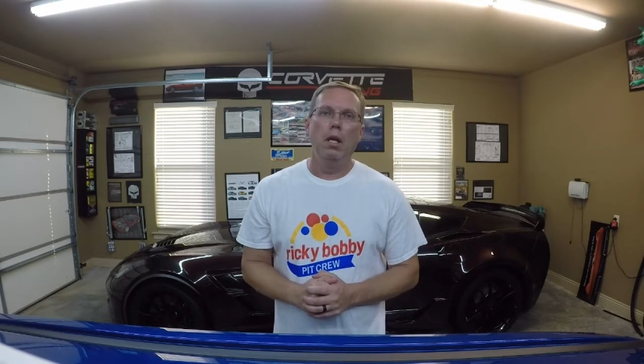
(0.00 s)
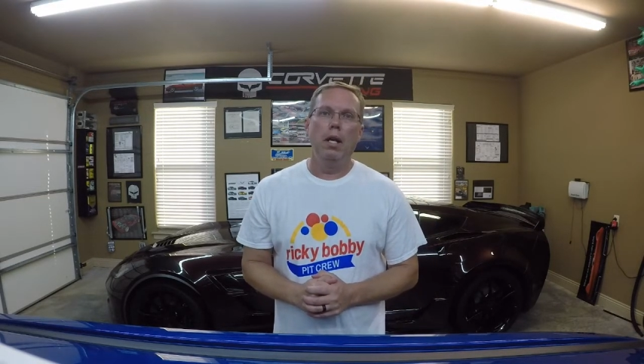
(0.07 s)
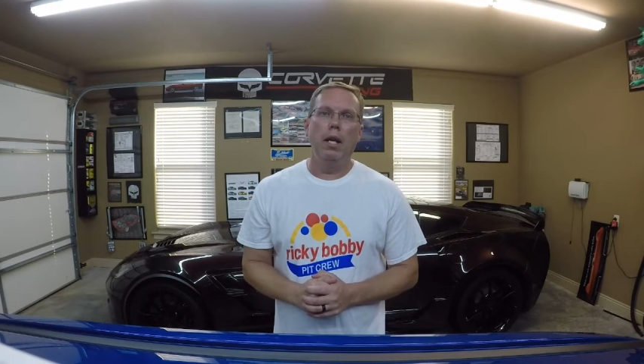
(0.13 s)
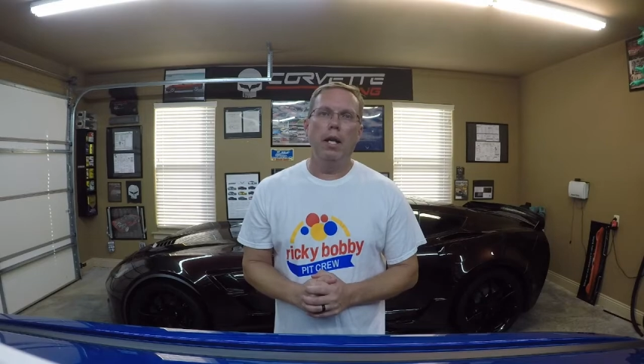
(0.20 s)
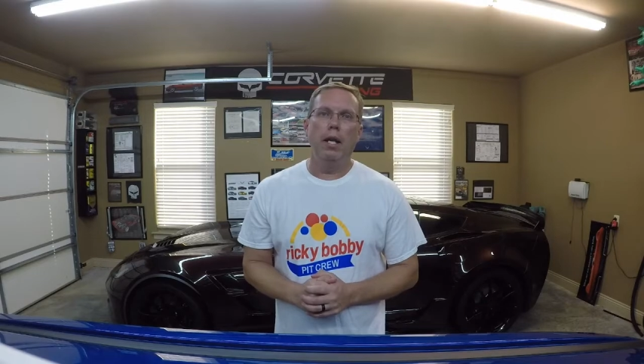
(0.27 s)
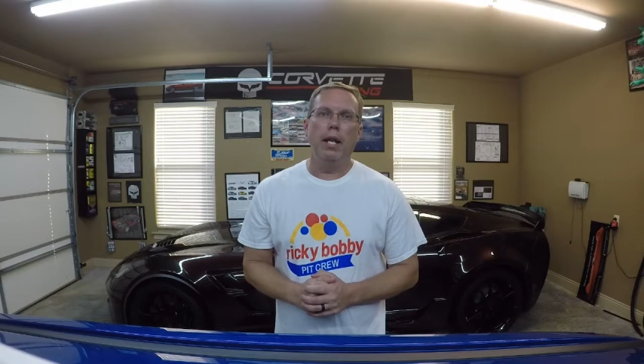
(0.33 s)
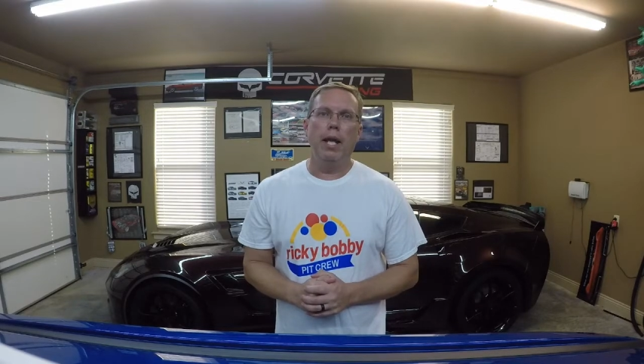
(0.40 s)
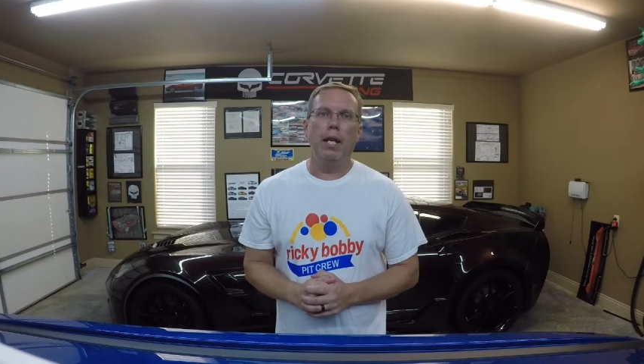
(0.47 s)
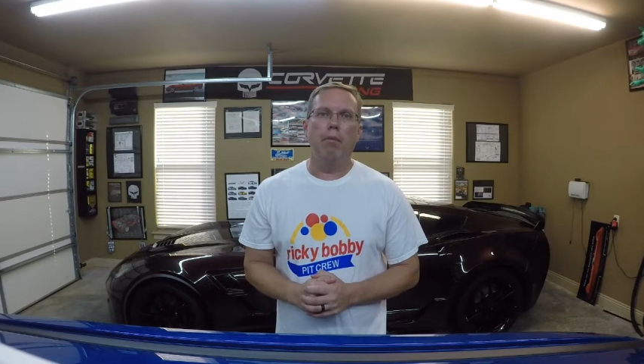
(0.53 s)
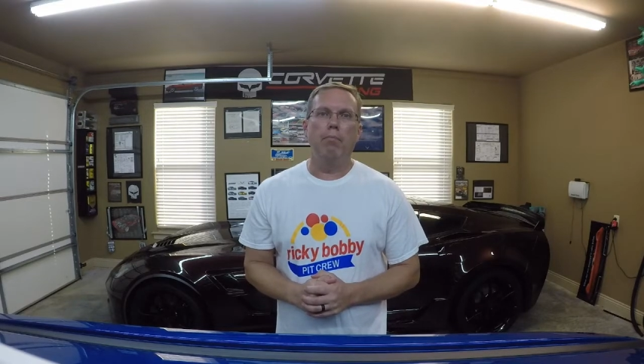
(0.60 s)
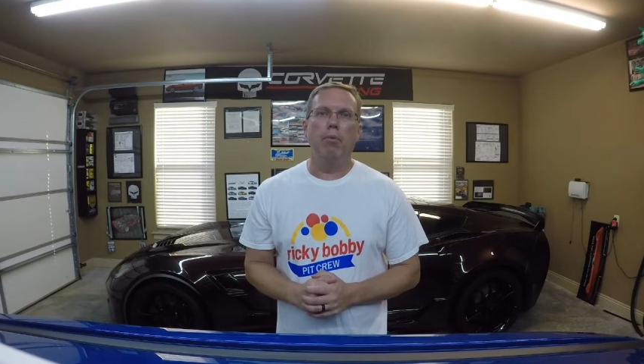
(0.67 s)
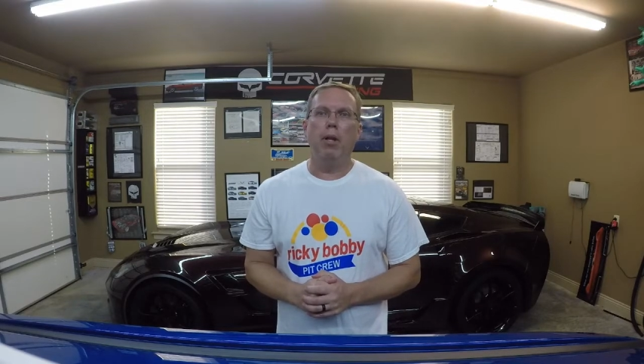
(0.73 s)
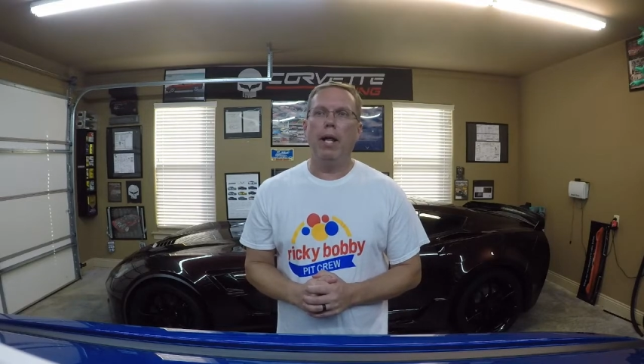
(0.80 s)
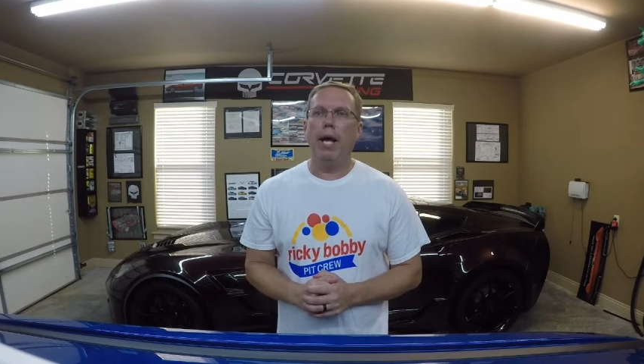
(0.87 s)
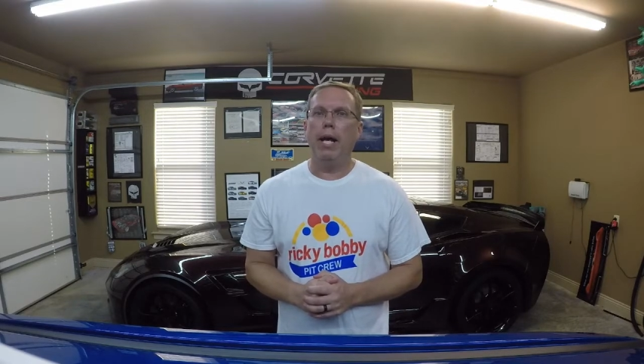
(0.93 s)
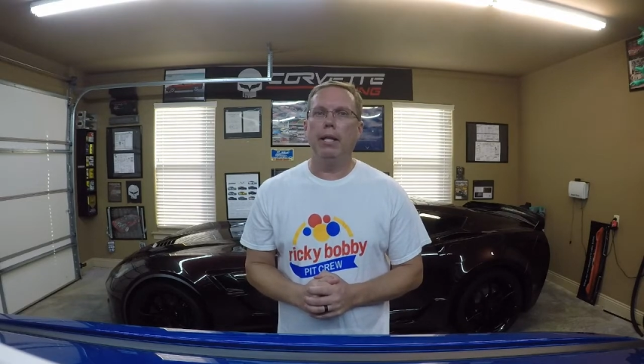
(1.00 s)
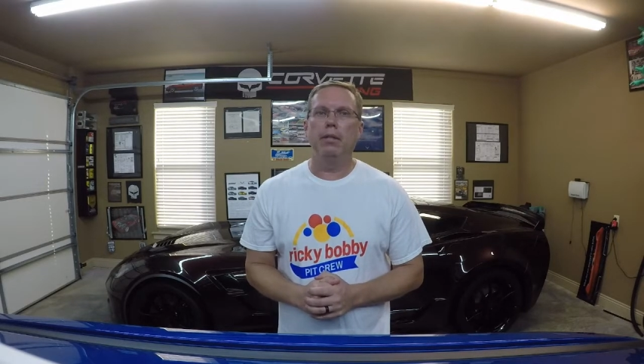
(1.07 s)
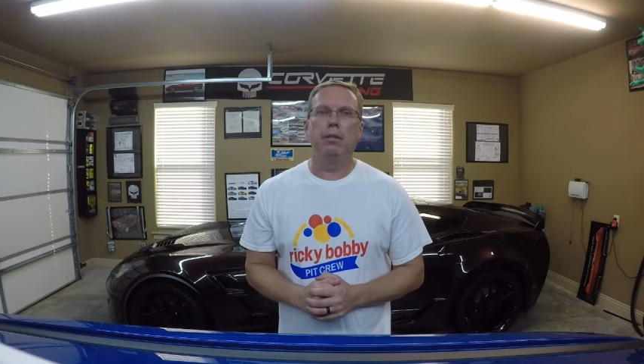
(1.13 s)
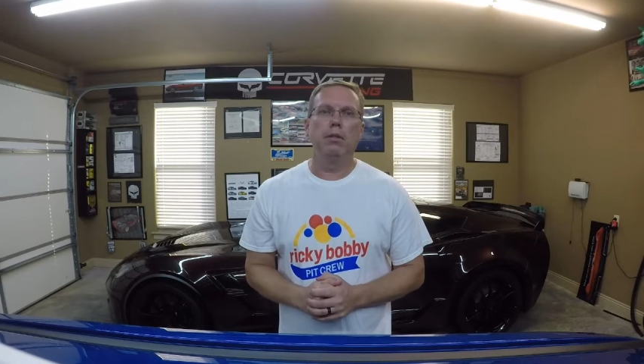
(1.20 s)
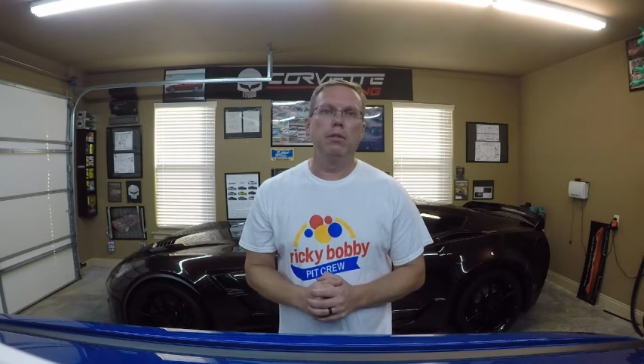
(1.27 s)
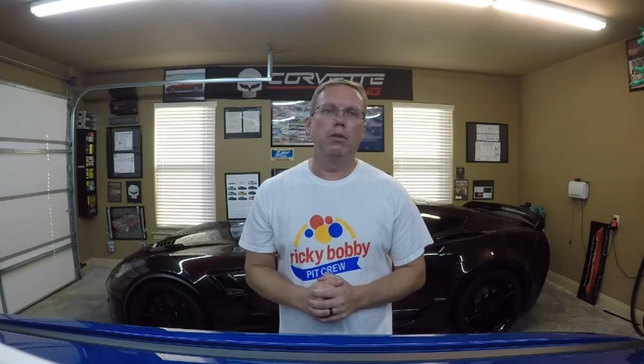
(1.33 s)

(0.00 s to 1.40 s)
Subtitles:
and had a blast.